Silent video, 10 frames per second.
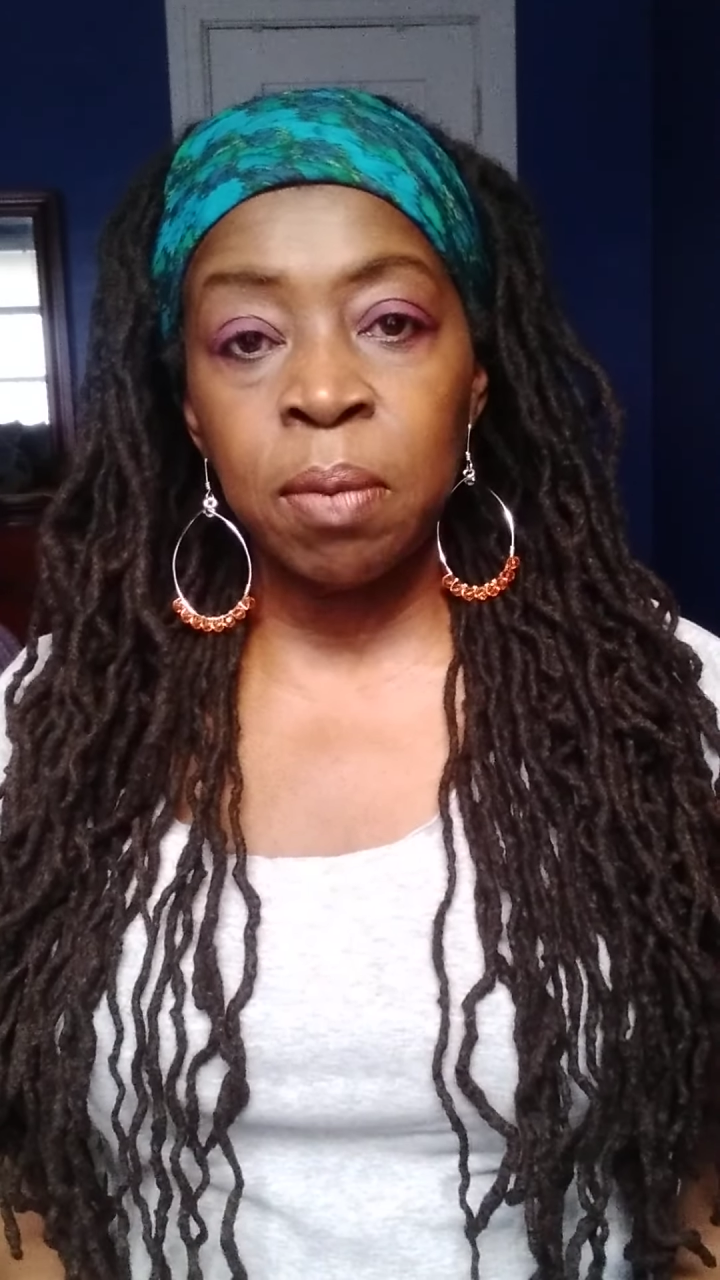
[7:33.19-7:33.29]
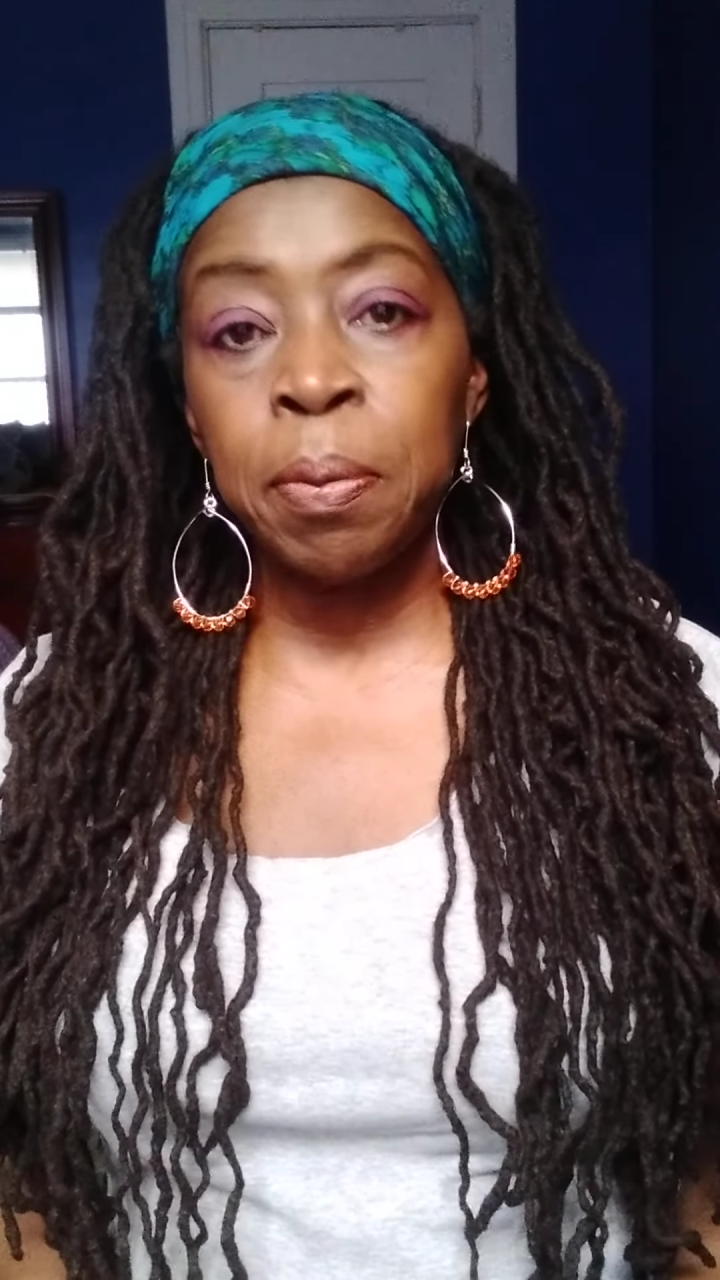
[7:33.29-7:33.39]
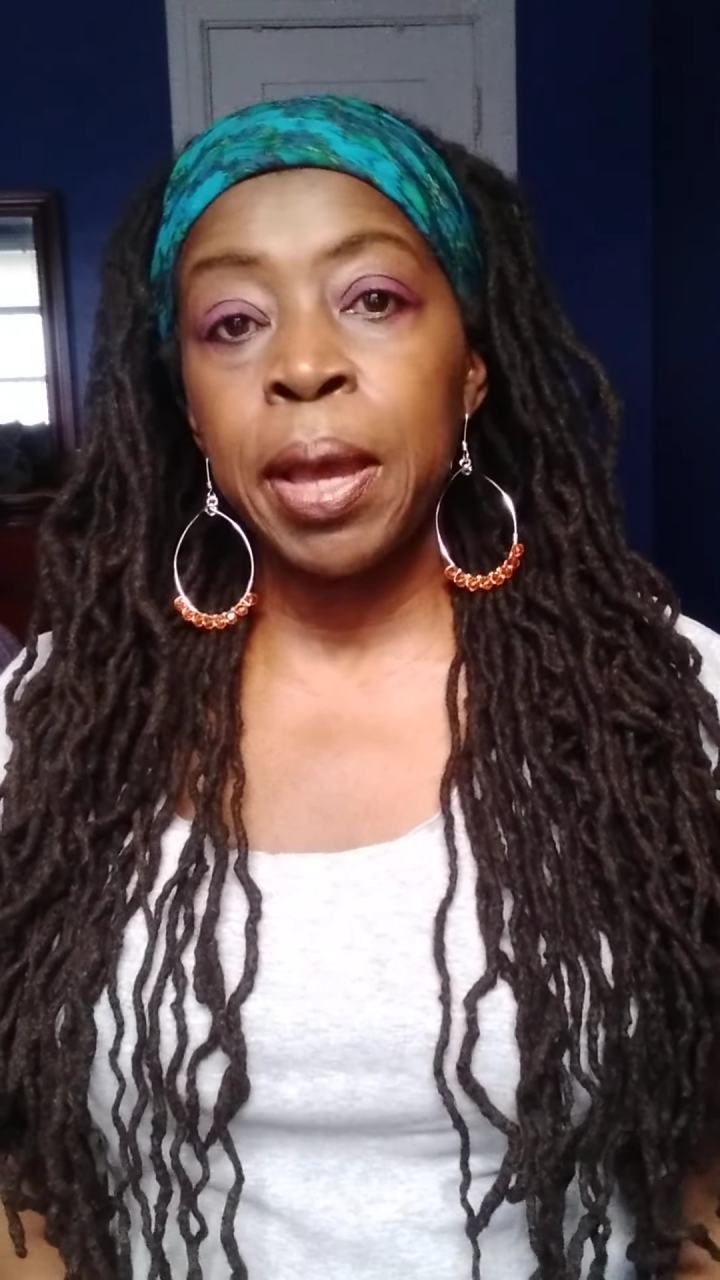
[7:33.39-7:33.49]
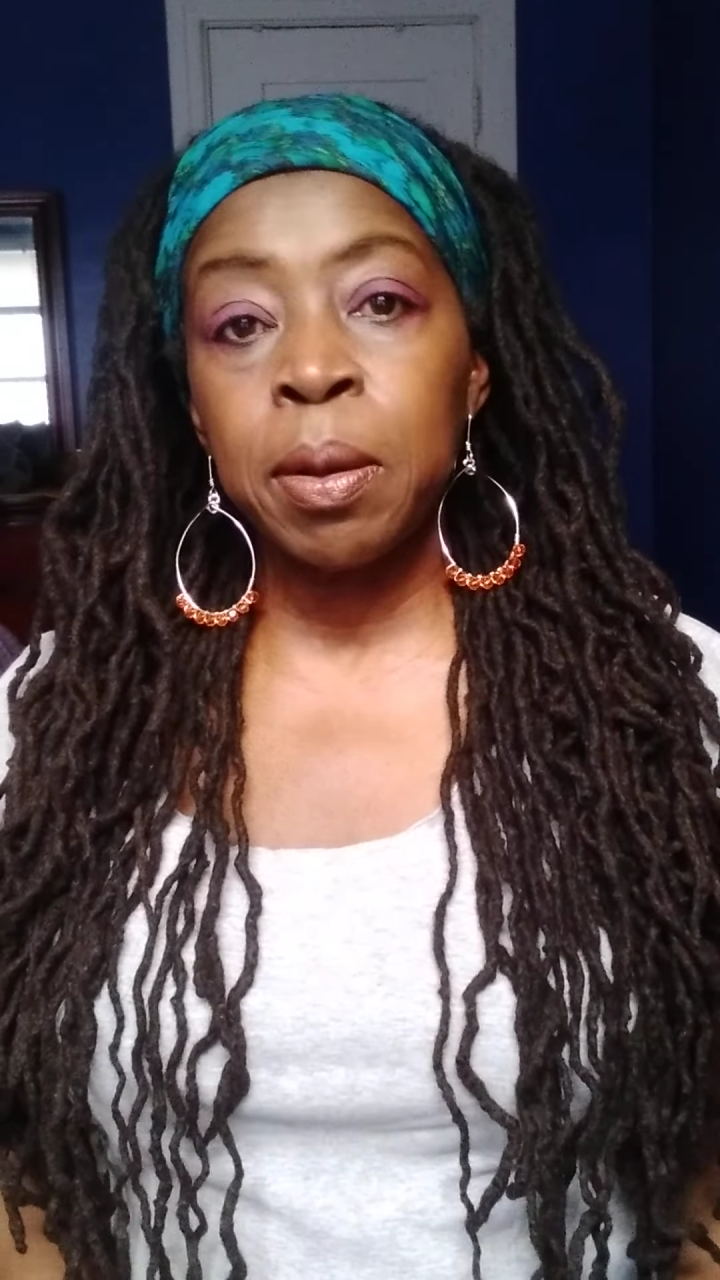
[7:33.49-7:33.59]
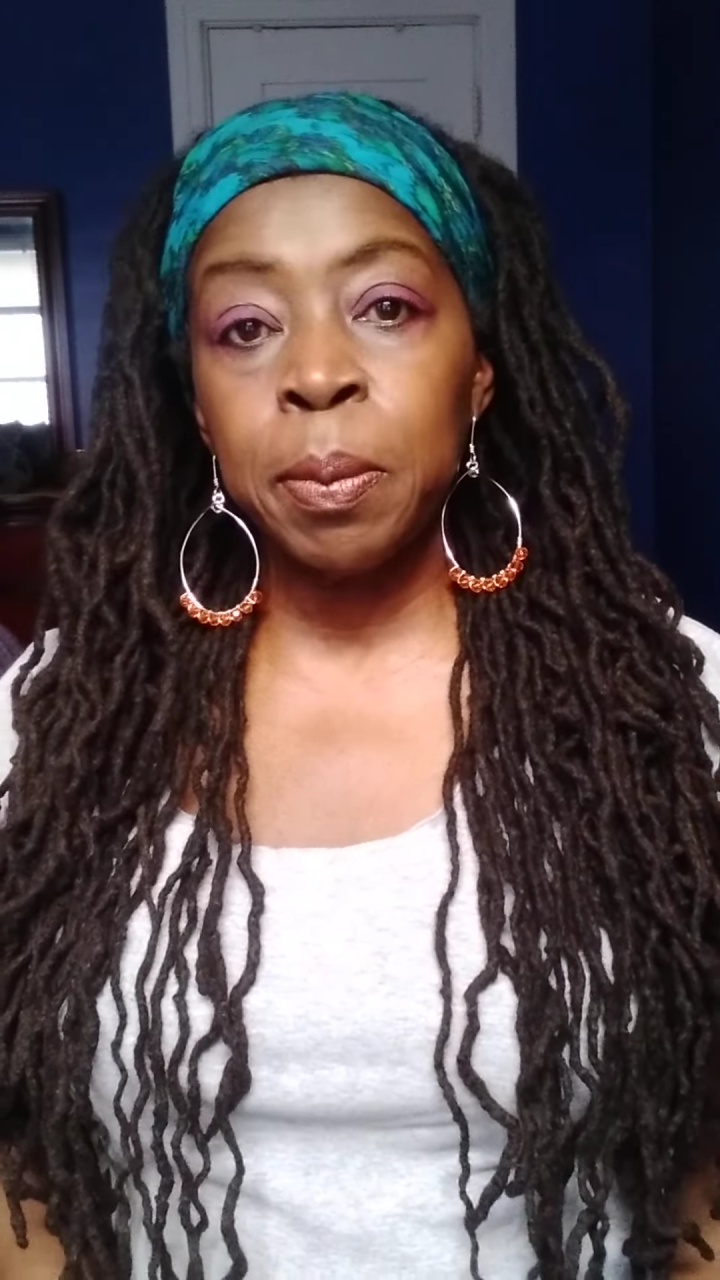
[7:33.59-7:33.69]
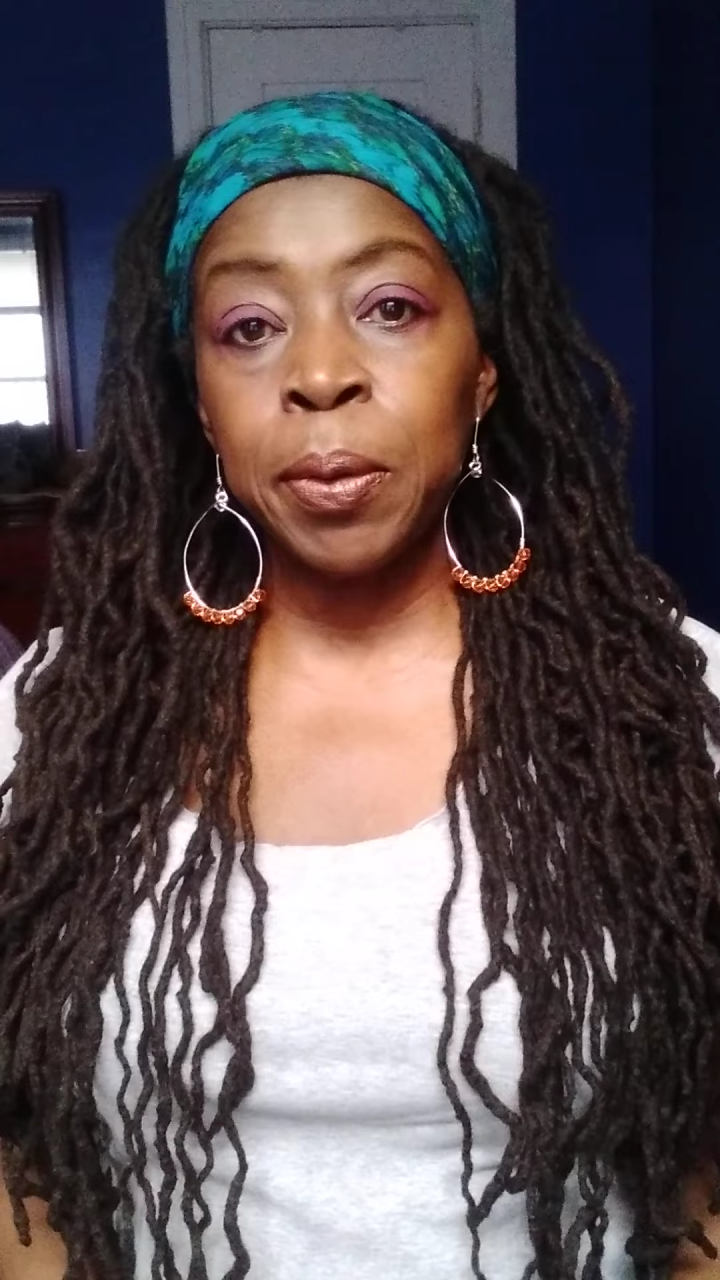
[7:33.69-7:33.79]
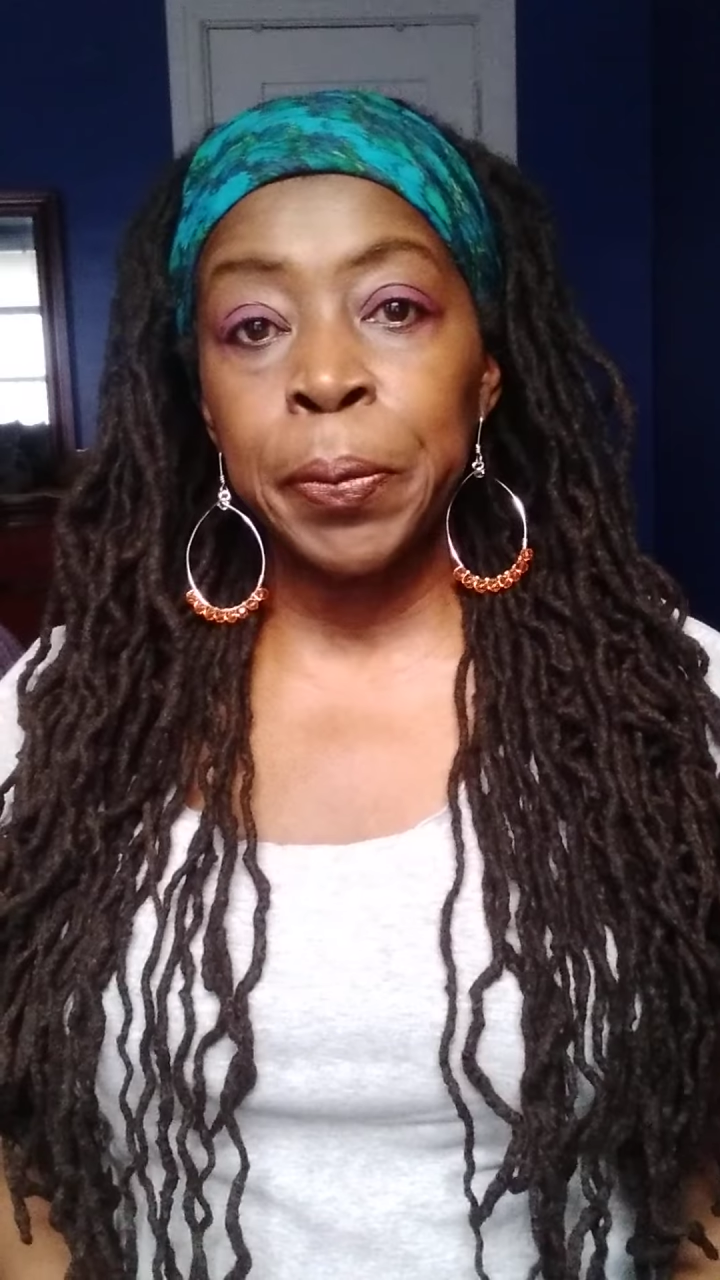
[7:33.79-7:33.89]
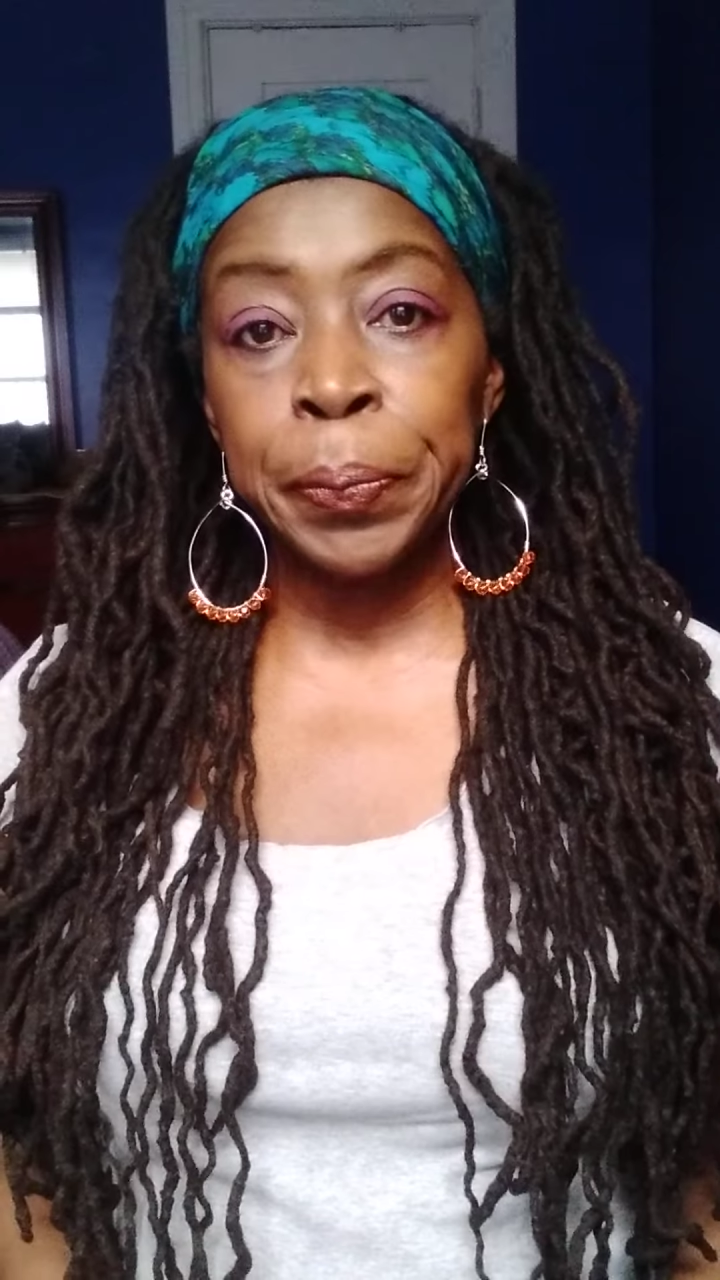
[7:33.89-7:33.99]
impeccable.